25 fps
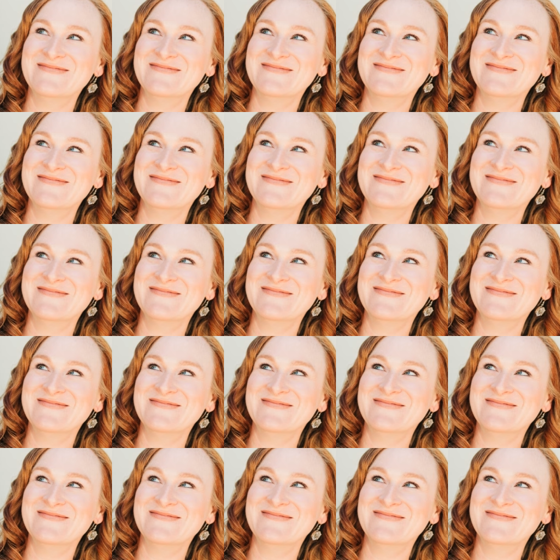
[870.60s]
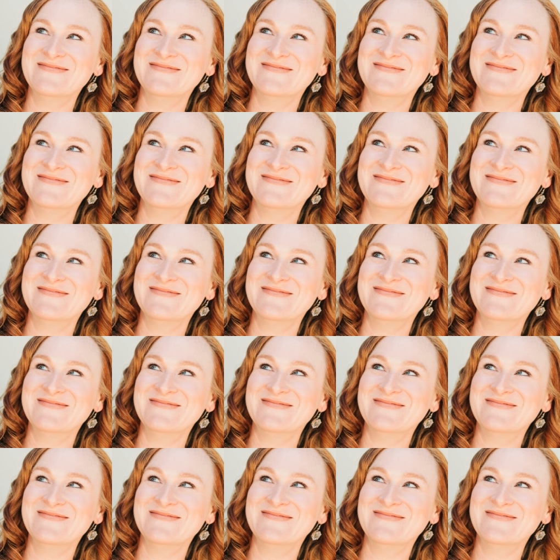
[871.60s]

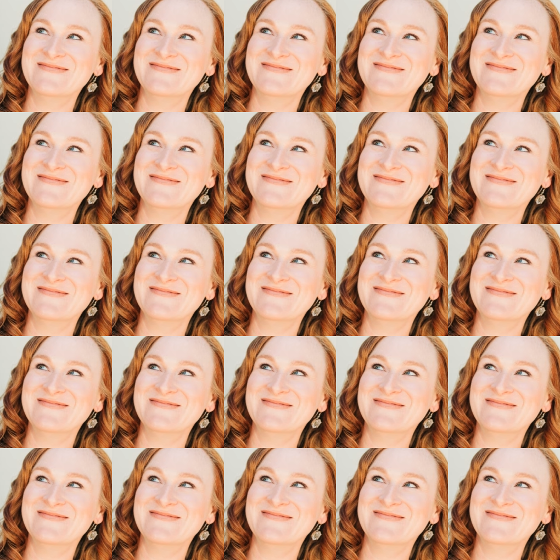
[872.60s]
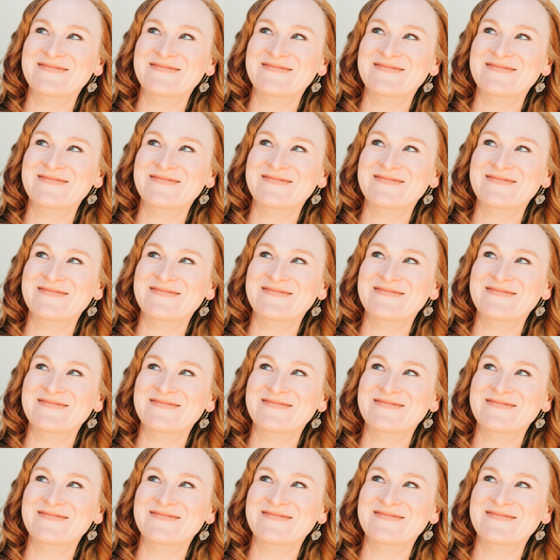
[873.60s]

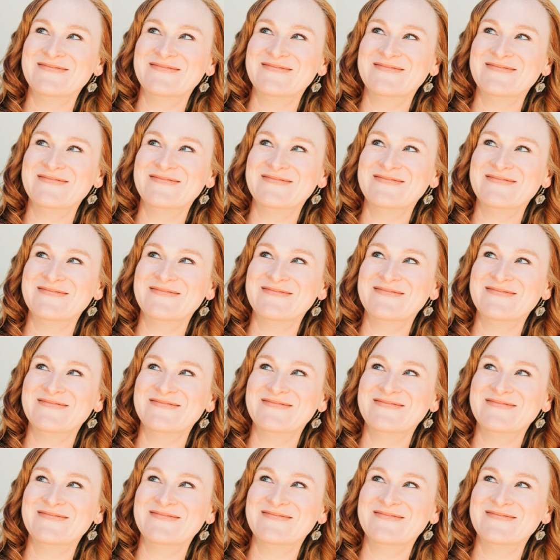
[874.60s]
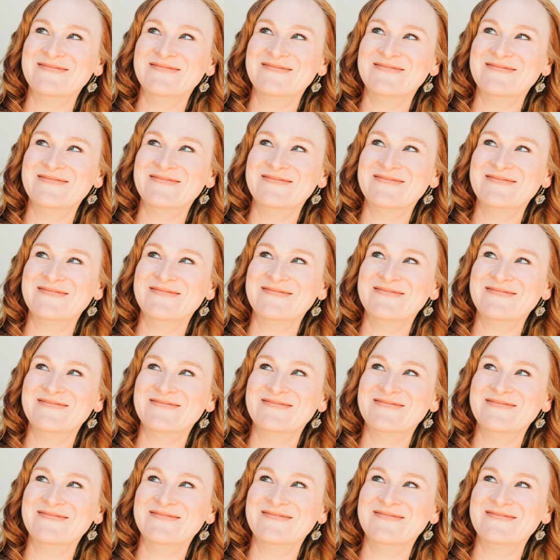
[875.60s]

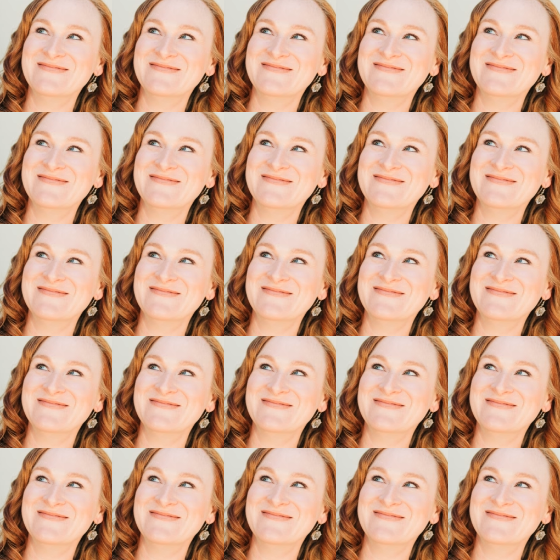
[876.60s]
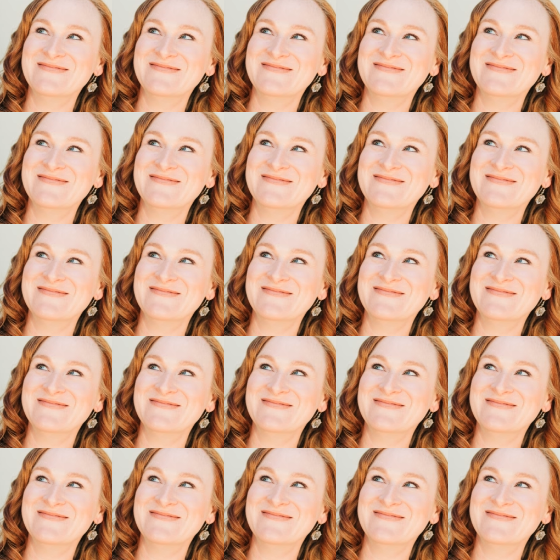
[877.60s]
(no lip movement)